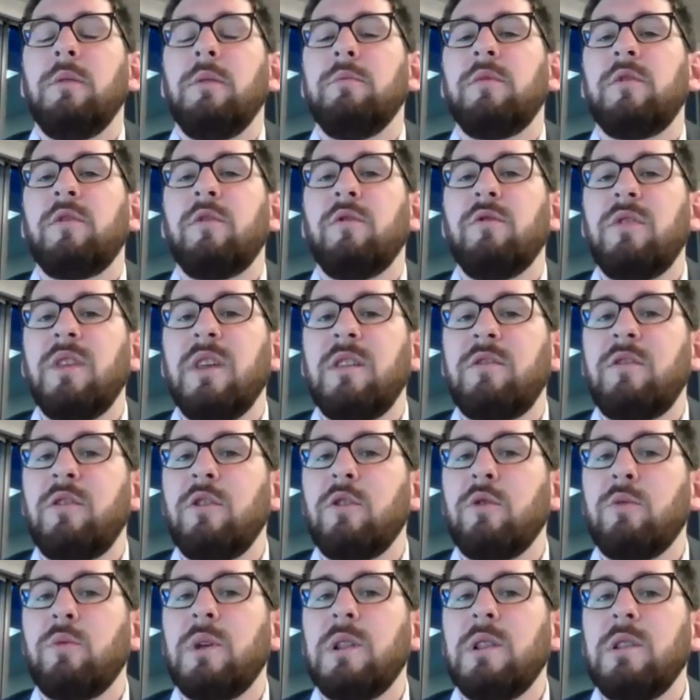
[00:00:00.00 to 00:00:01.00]
So this
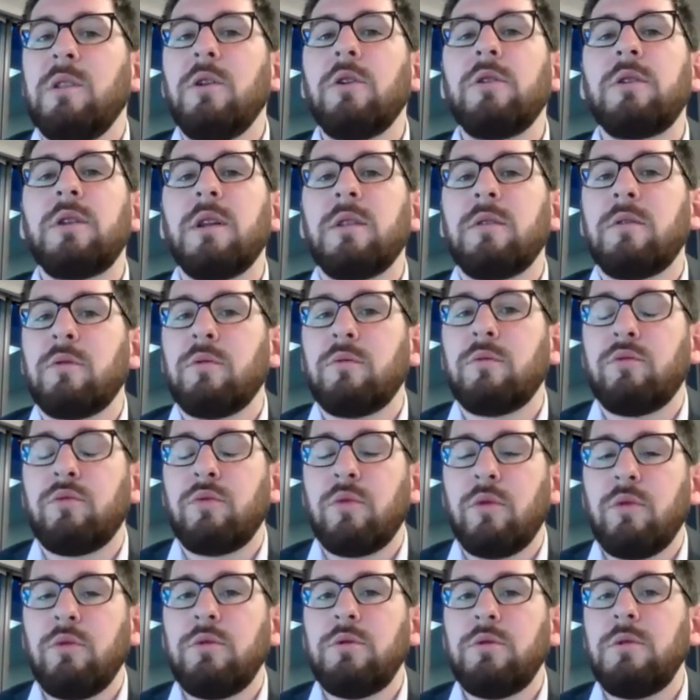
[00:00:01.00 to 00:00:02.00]
year we looked at the
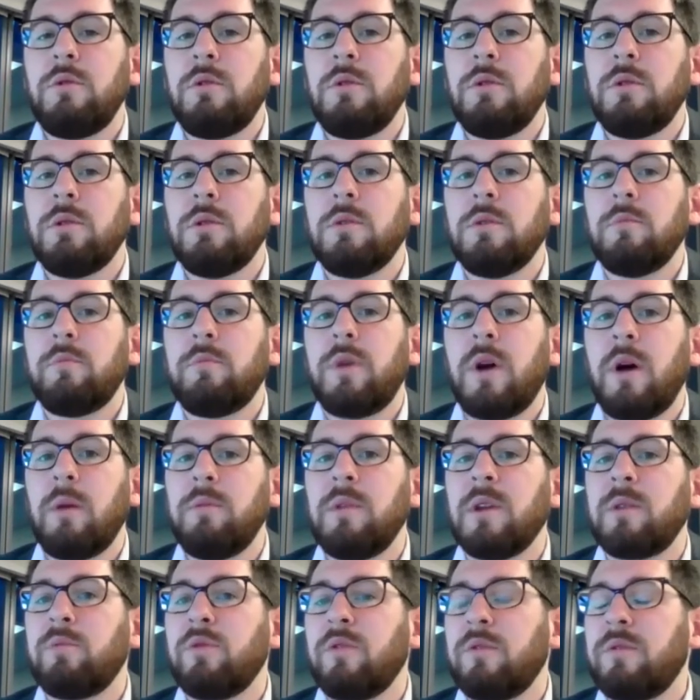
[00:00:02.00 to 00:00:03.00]
rural
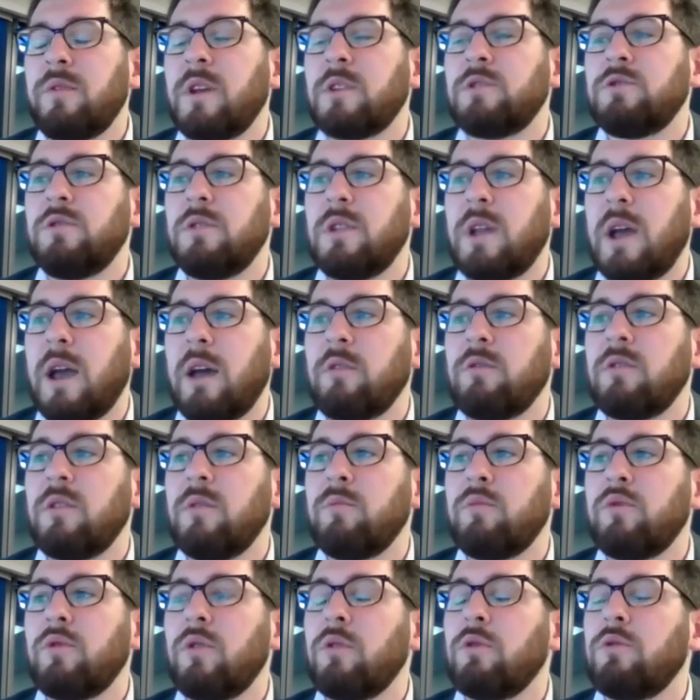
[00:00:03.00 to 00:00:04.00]
public professional housing
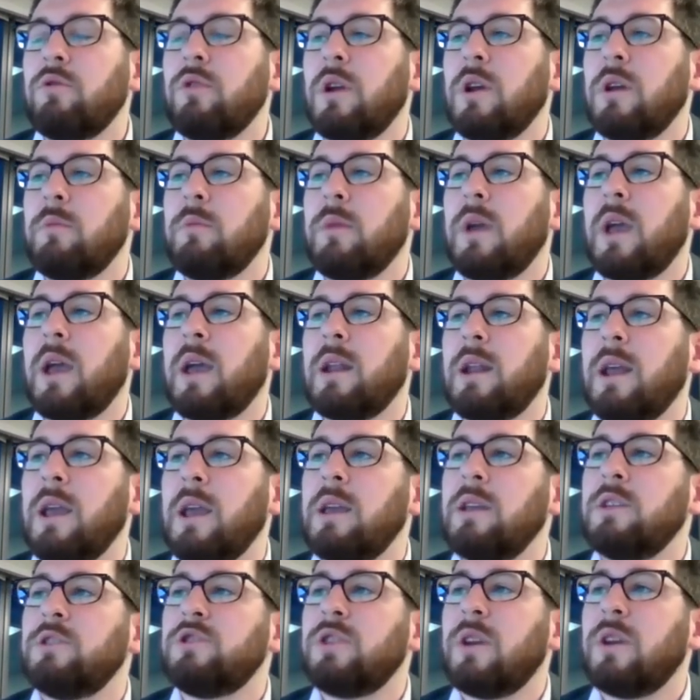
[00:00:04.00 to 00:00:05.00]
program at
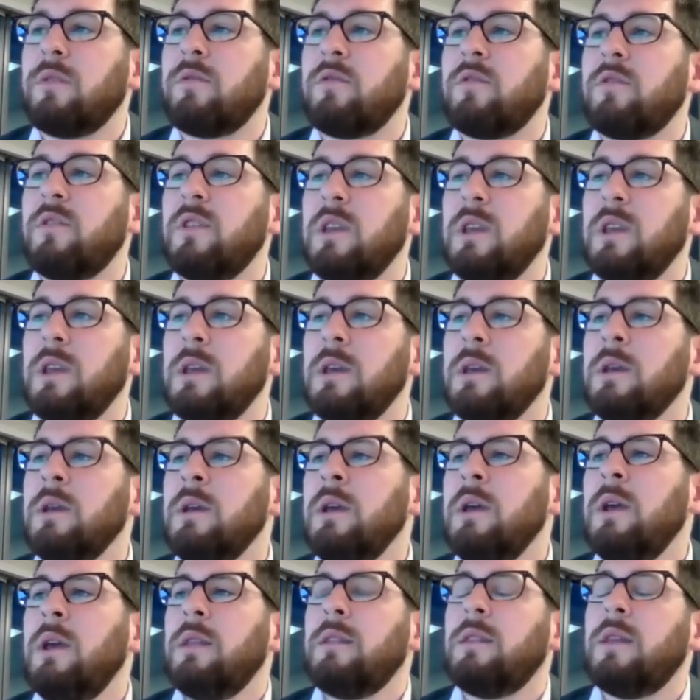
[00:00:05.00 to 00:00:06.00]
AHFC
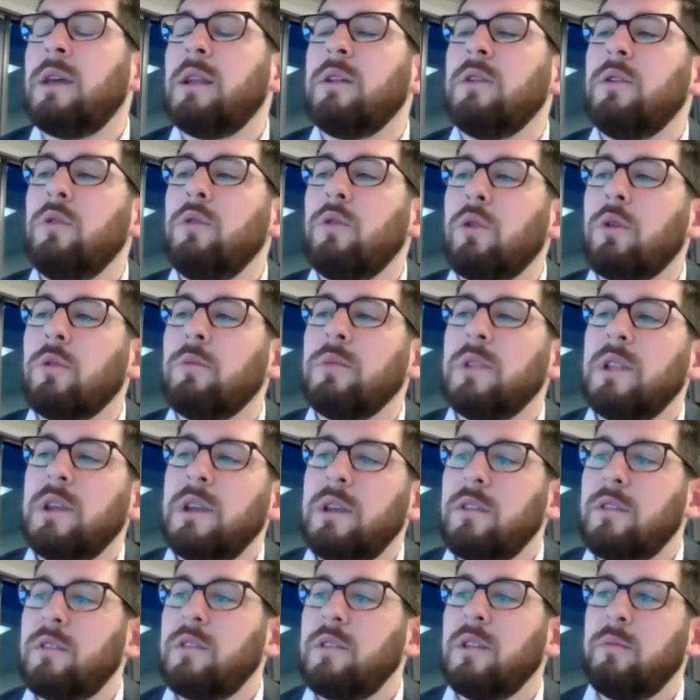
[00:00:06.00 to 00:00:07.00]
that normally
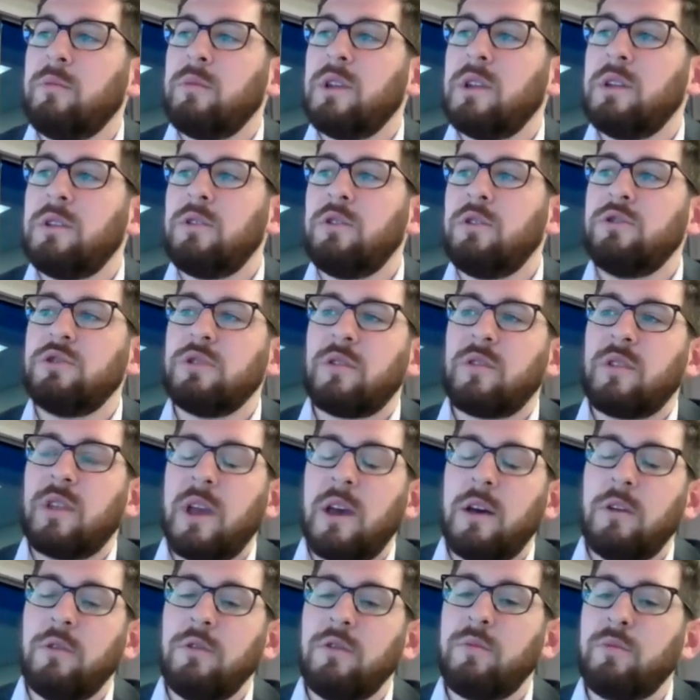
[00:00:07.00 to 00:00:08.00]
is limited to just
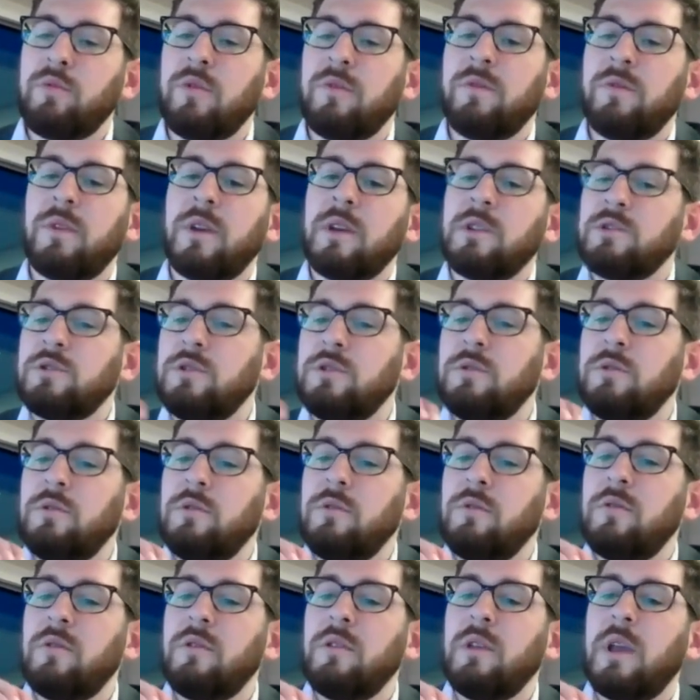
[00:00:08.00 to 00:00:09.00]
health
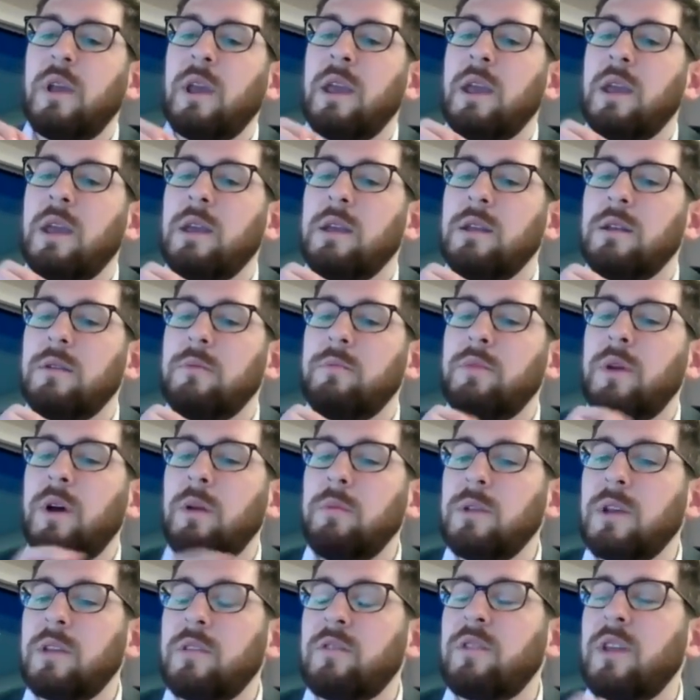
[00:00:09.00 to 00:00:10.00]
professionals and
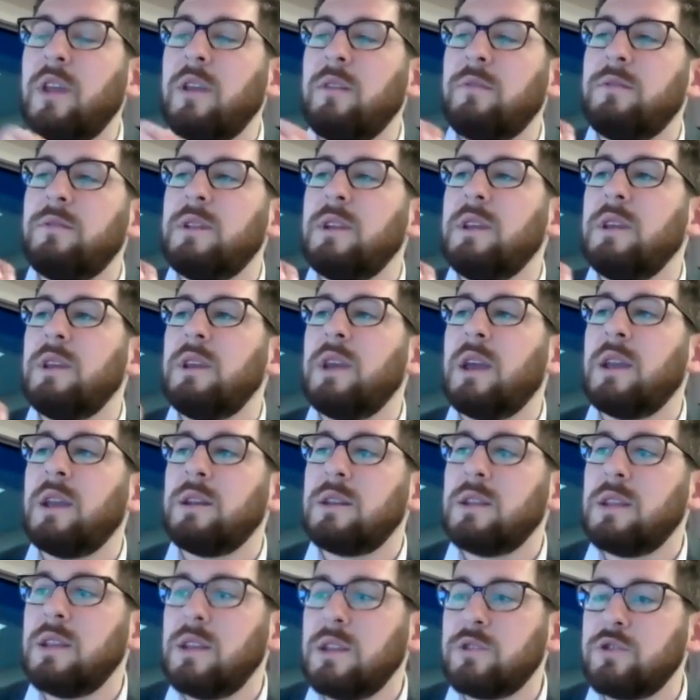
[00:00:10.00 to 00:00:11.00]
public safety and
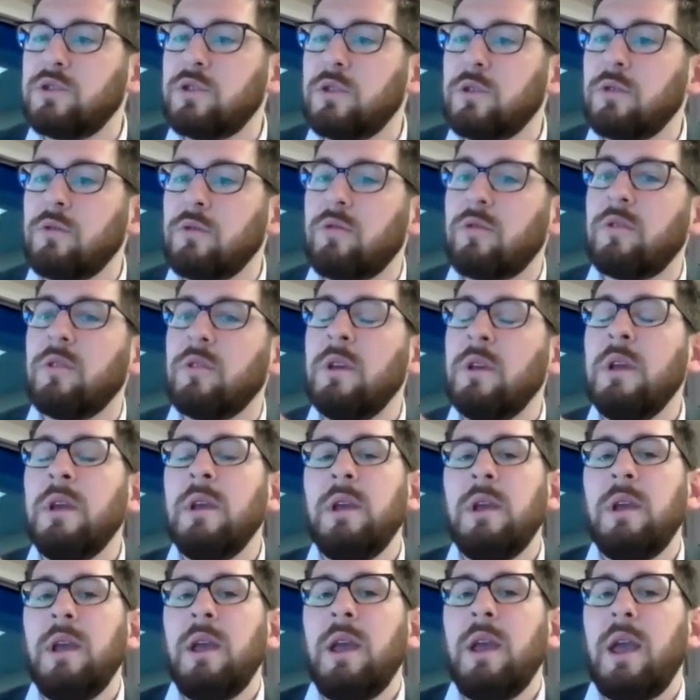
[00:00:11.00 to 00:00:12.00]
teachers.
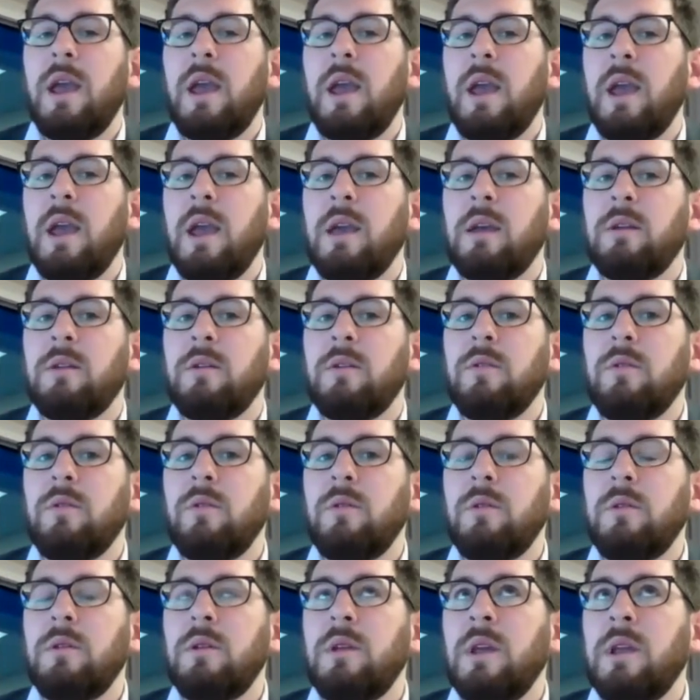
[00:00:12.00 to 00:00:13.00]
And
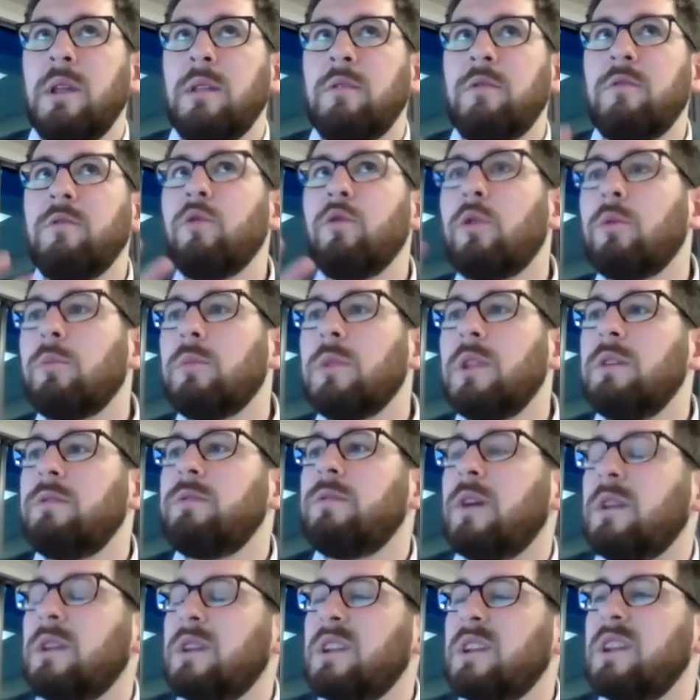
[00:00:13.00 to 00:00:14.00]
it's normally
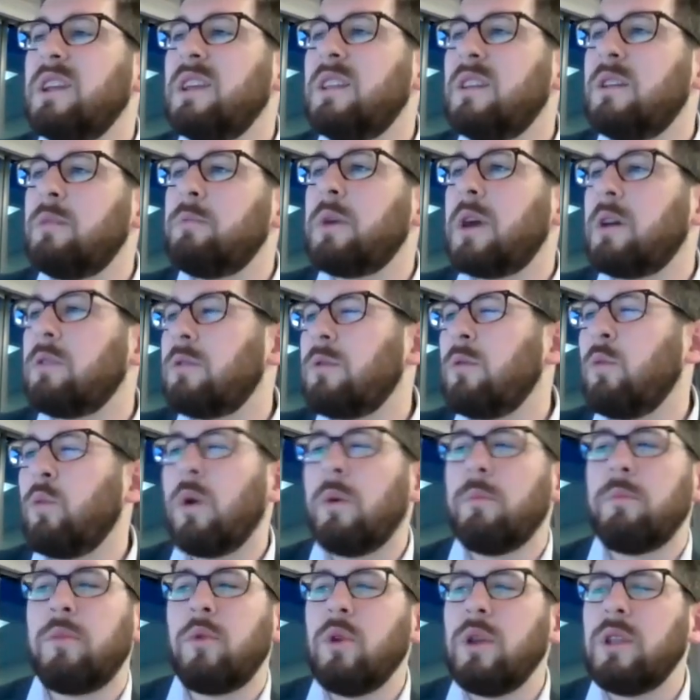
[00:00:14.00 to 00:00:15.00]
funded in about the
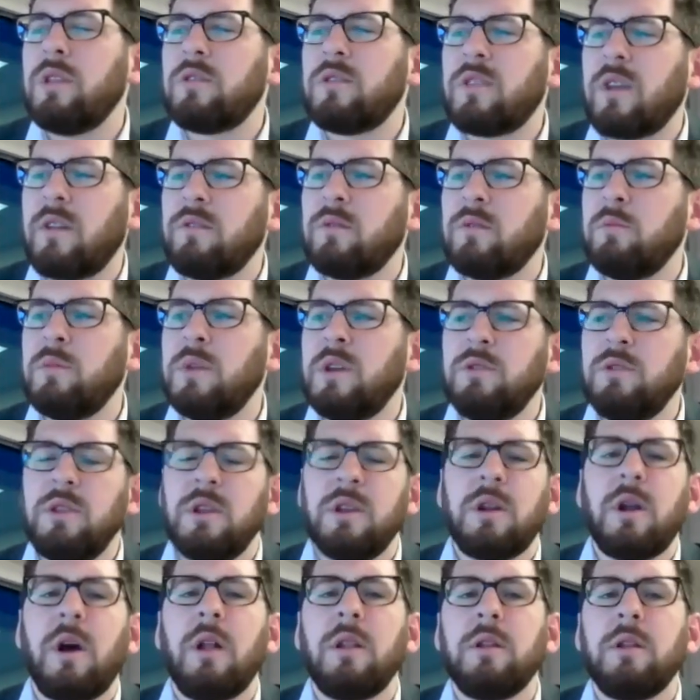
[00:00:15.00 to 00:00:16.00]
$1.7 million
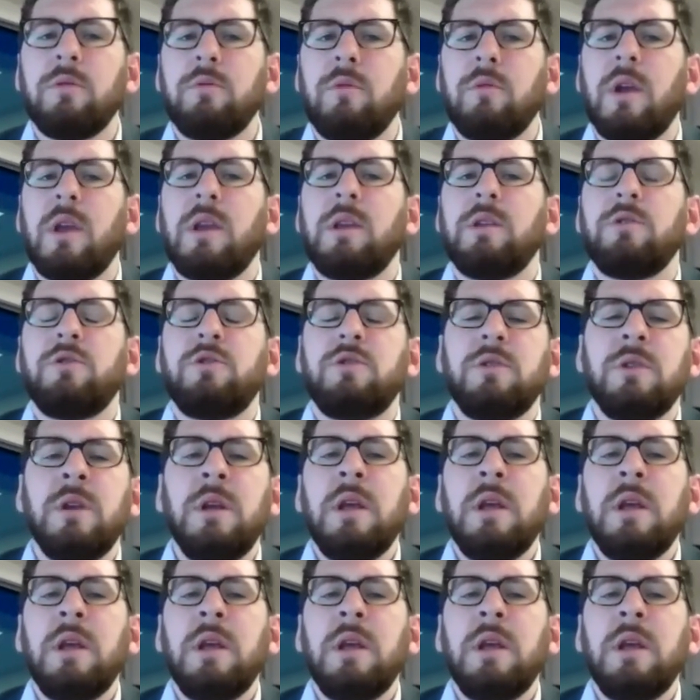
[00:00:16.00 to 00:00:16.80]
range.